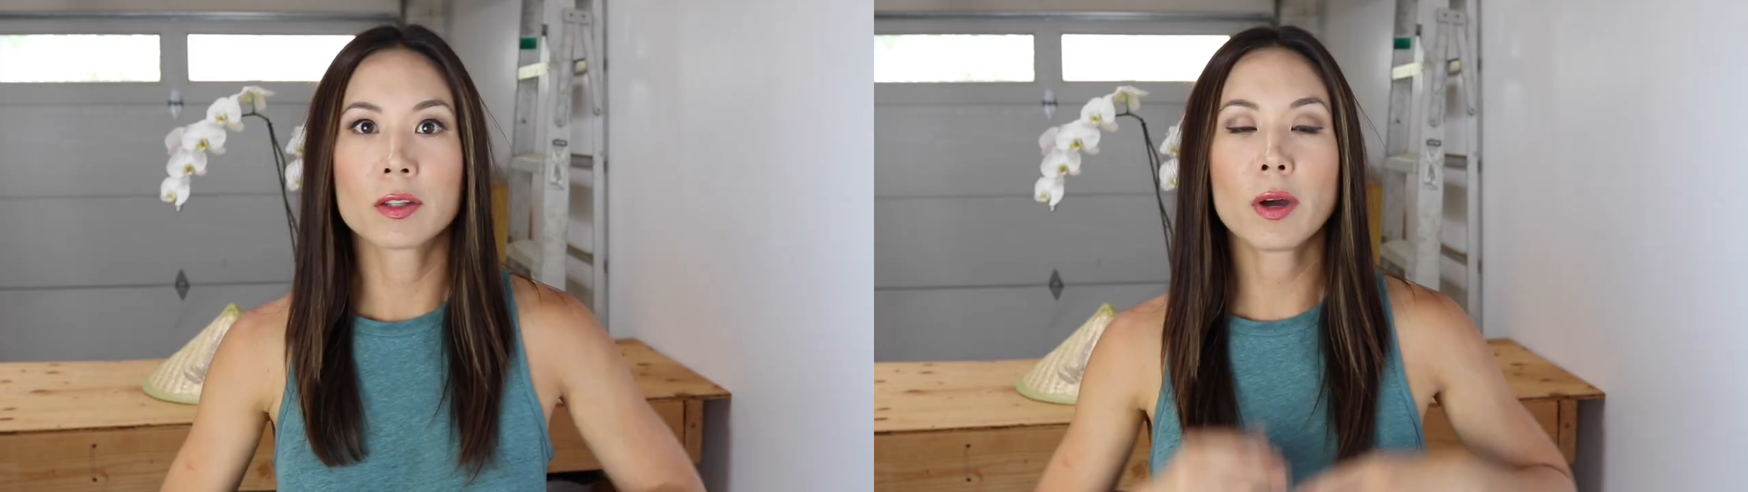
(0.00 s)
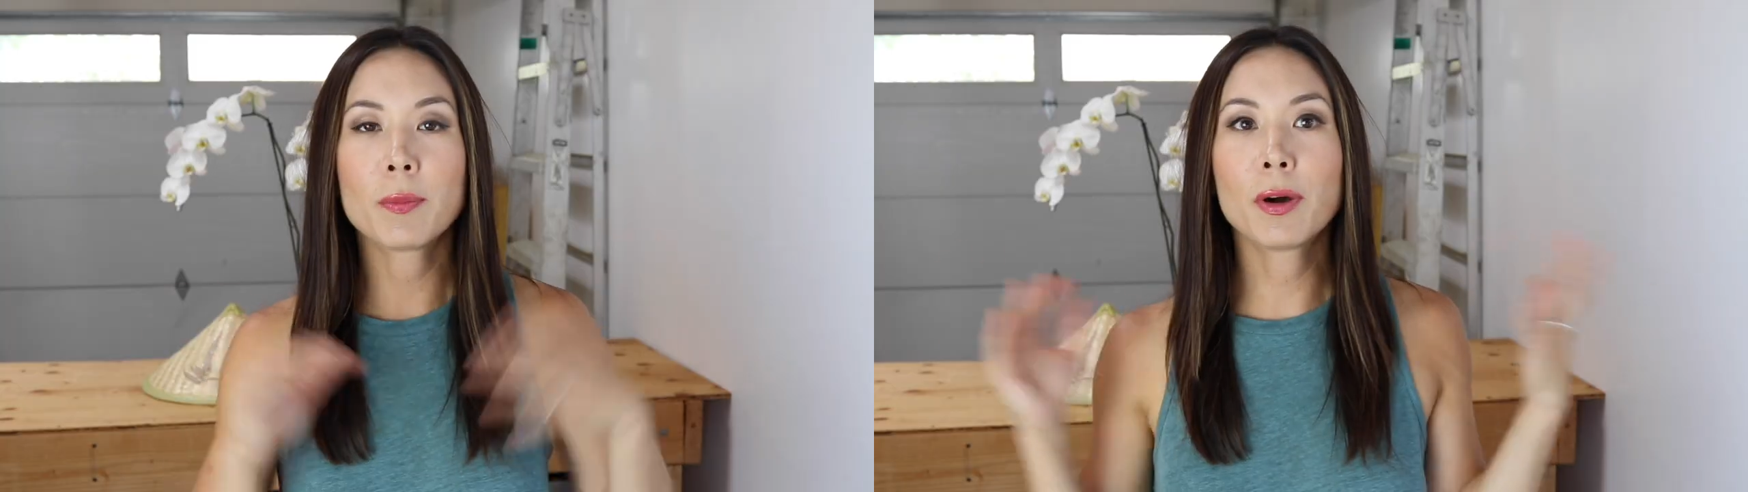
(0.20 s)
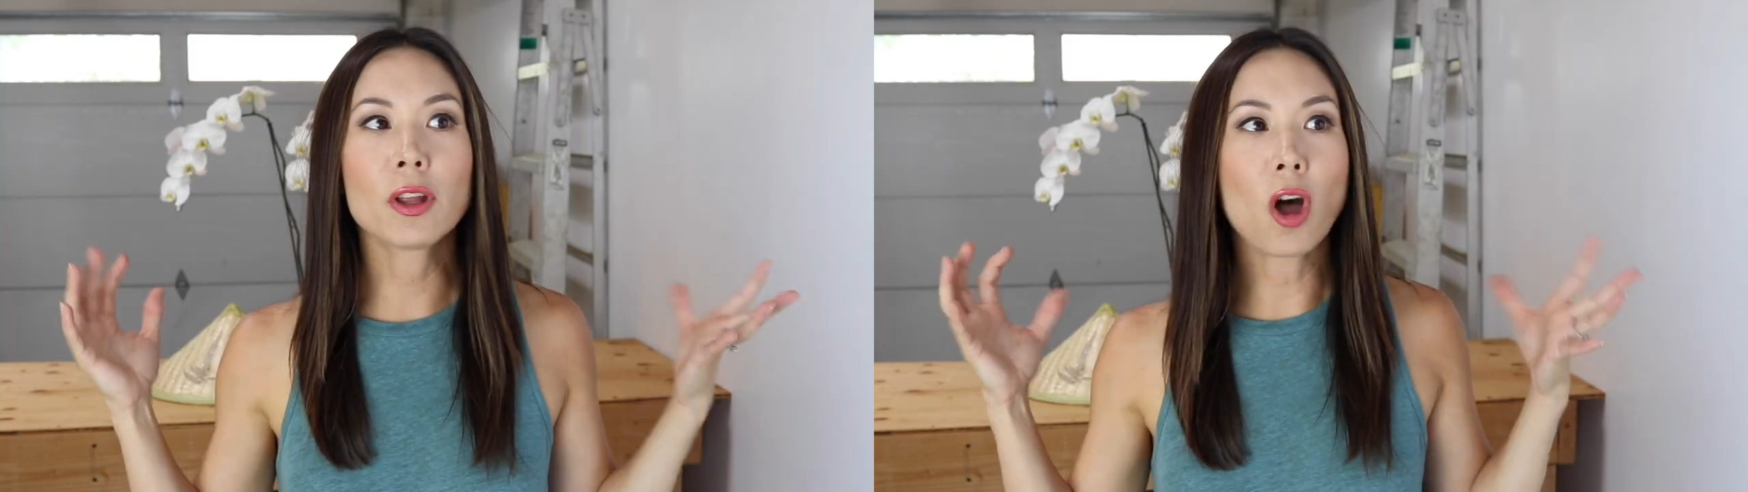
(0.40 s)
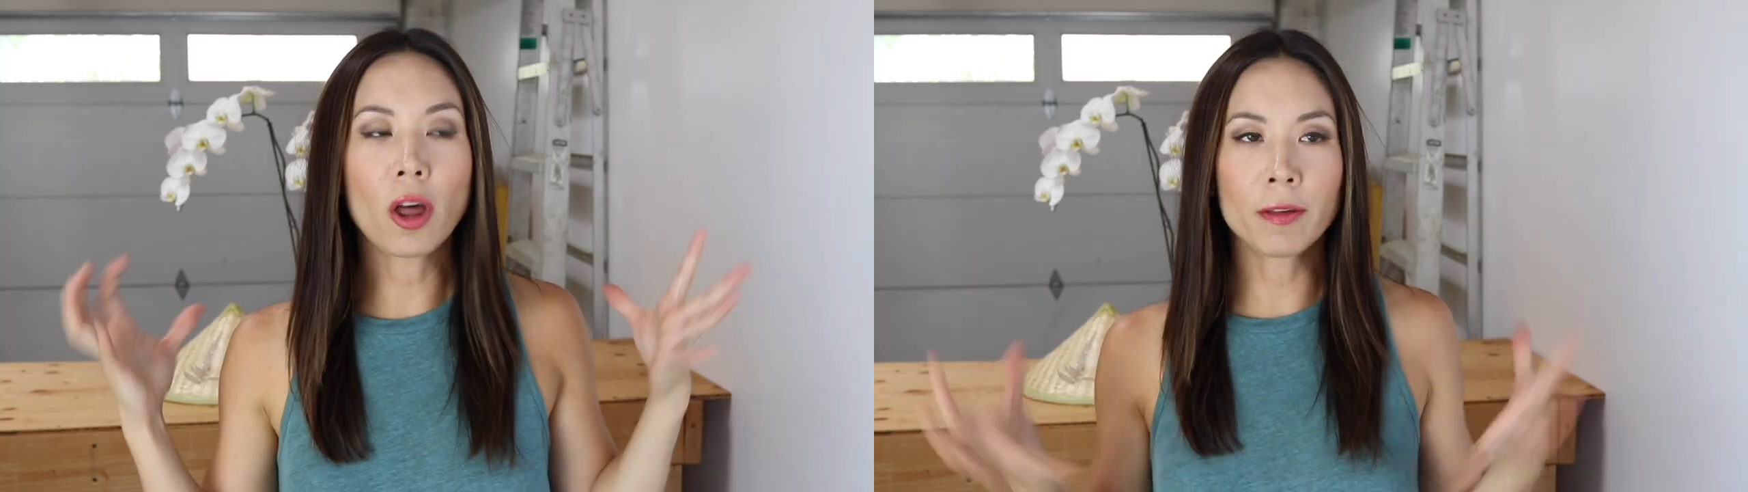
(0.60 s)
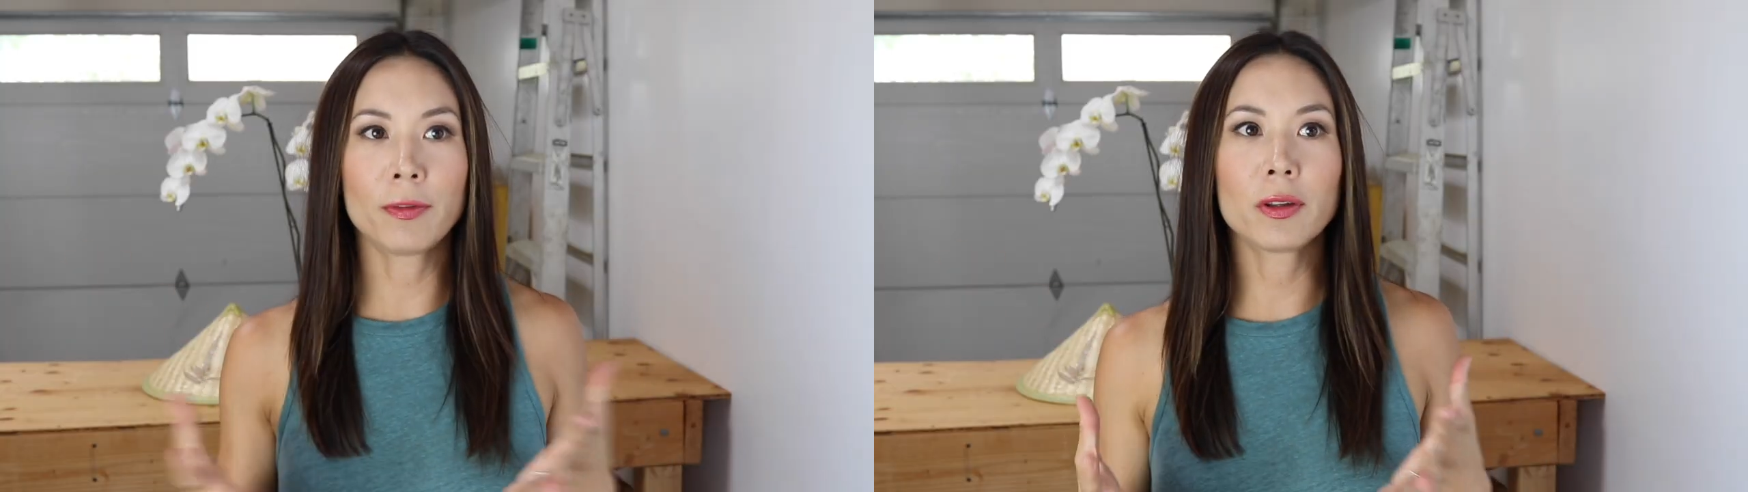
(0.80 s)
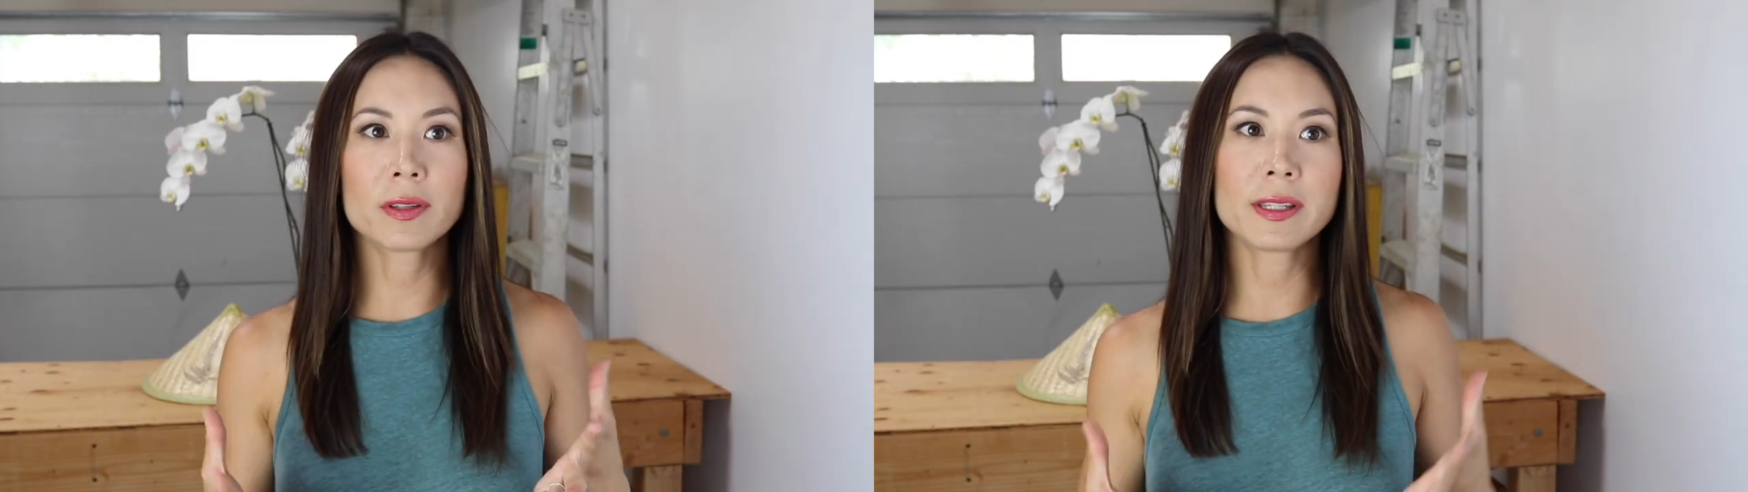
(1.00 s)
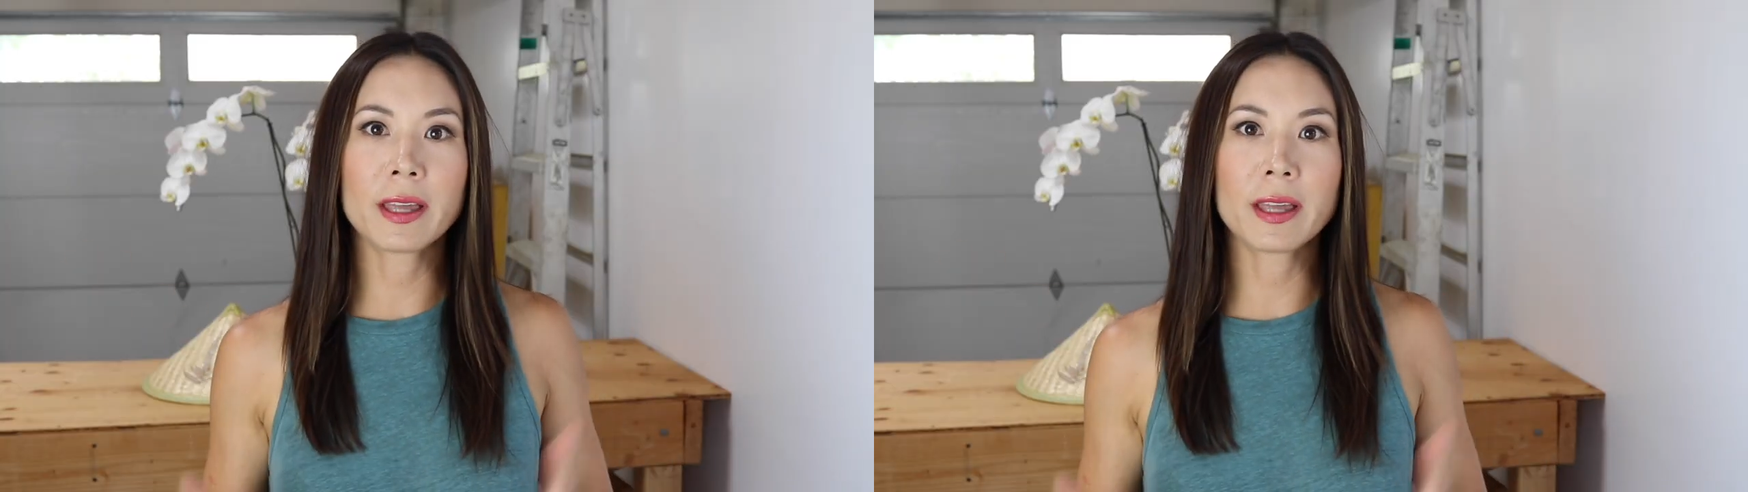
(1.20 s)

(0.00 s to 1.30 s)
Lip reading: So I put all the photos